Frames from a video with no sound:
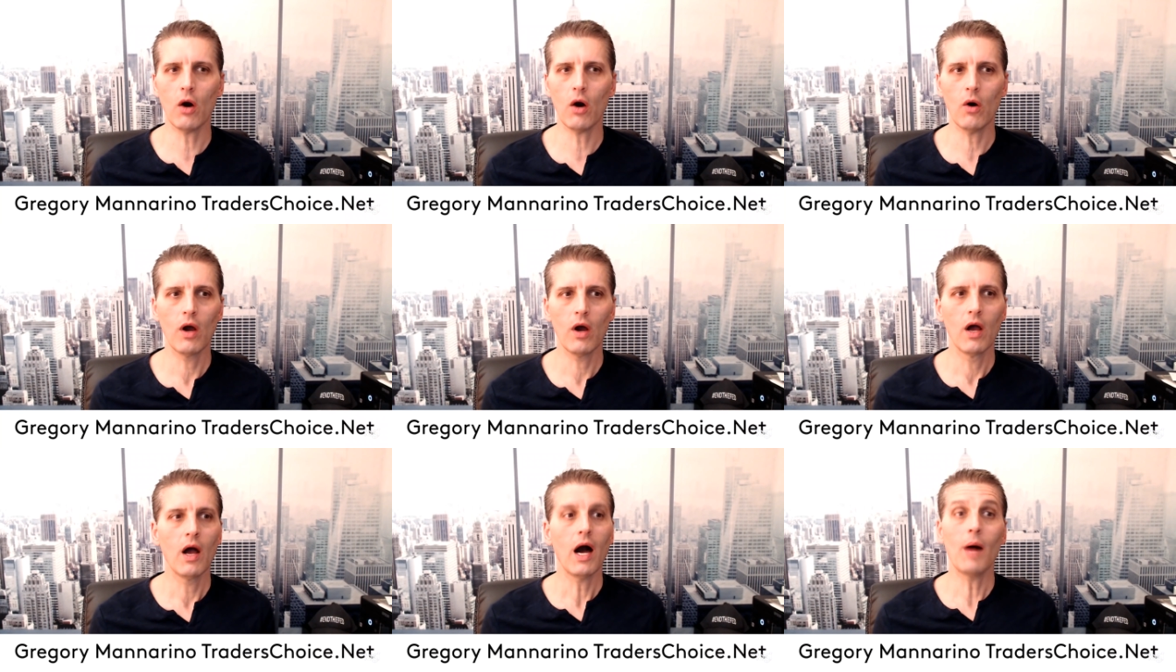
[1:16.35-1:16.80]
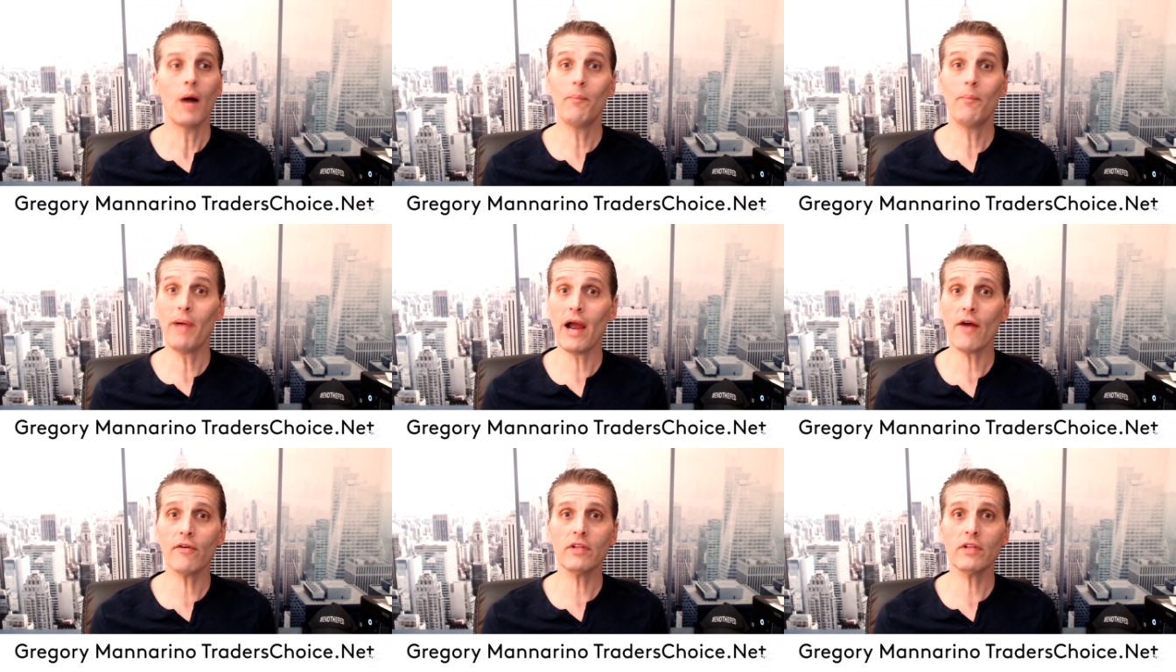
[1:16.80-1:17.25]

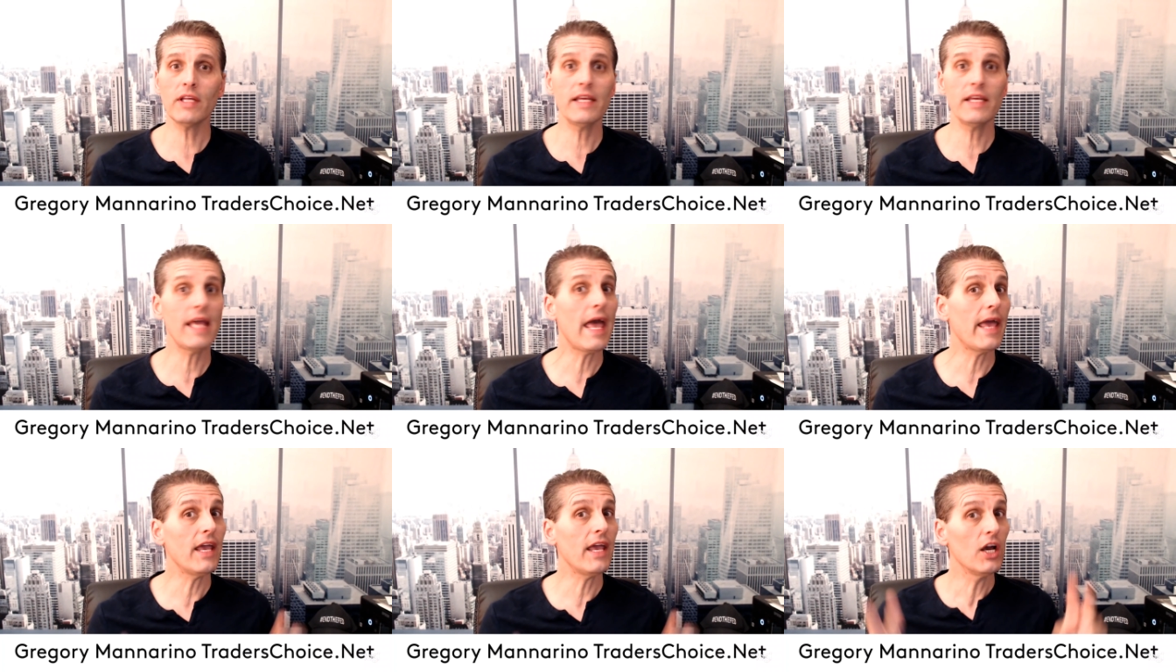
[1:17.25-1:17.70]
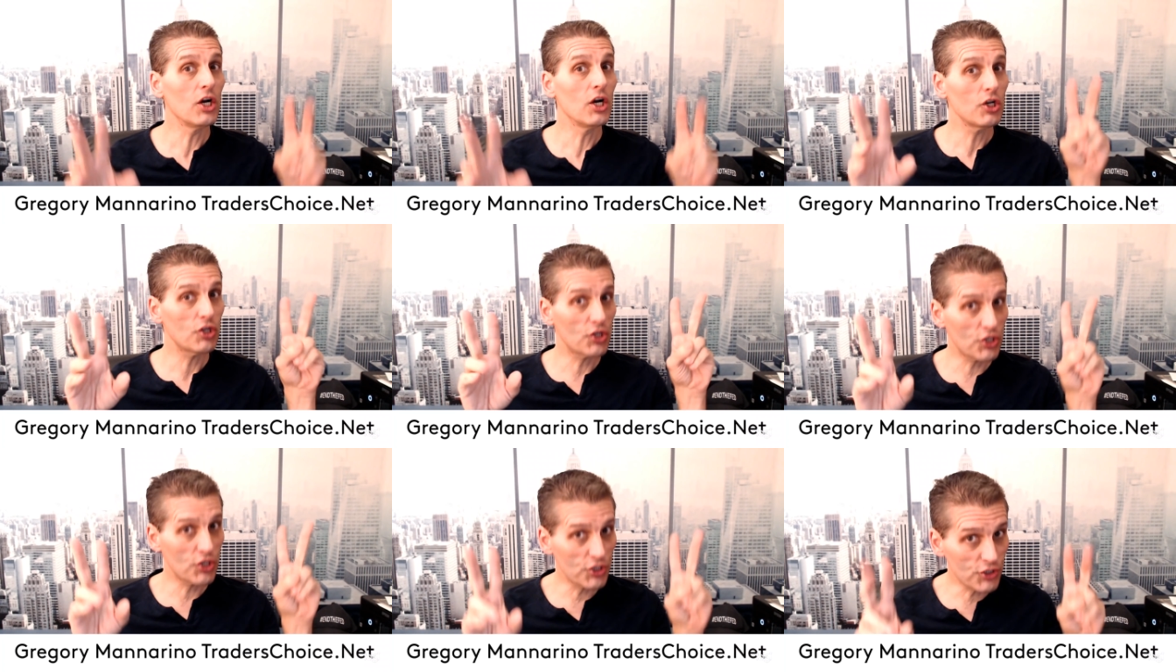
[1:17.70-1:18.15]
Apparently a
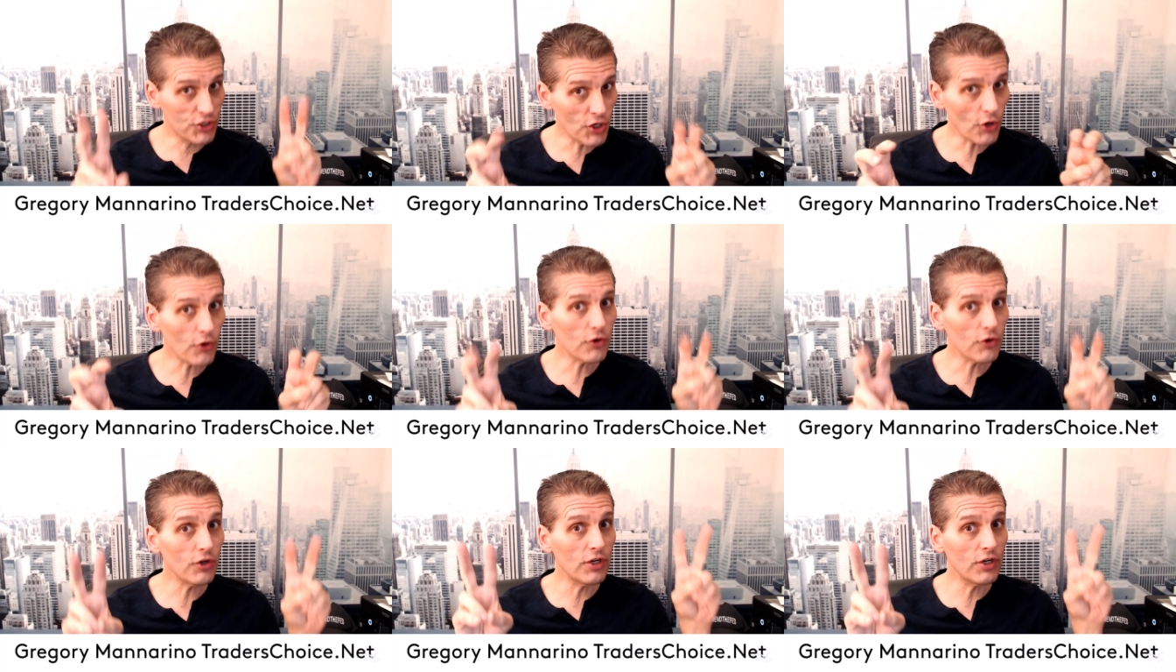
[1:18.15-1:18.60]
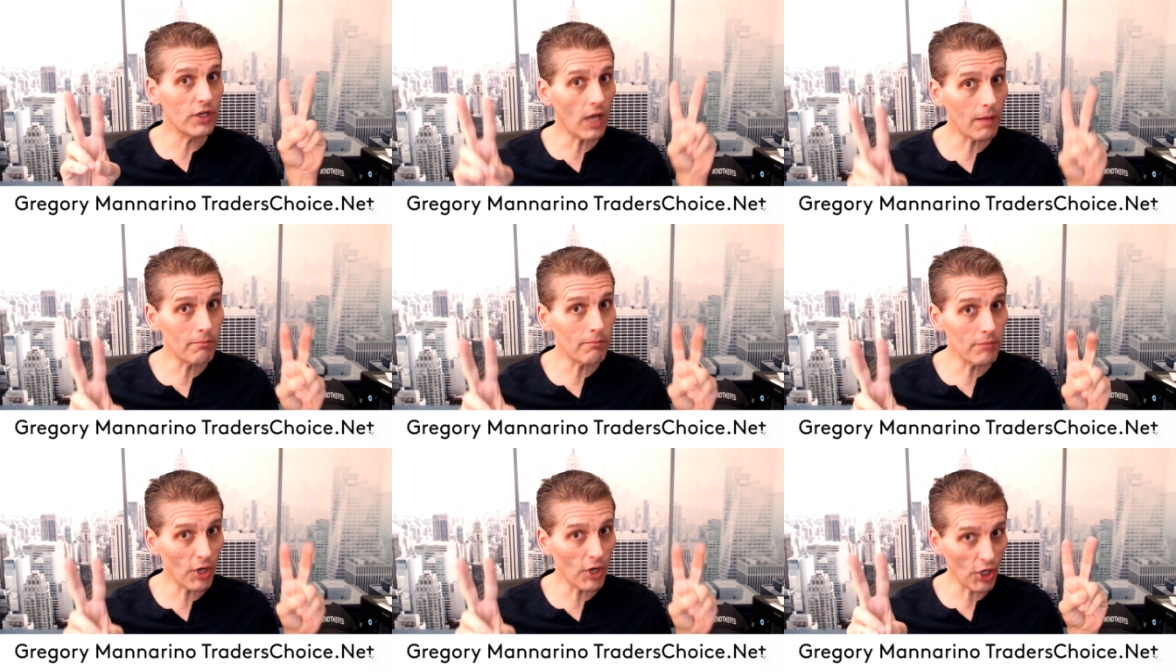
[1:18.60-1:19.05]
certain number,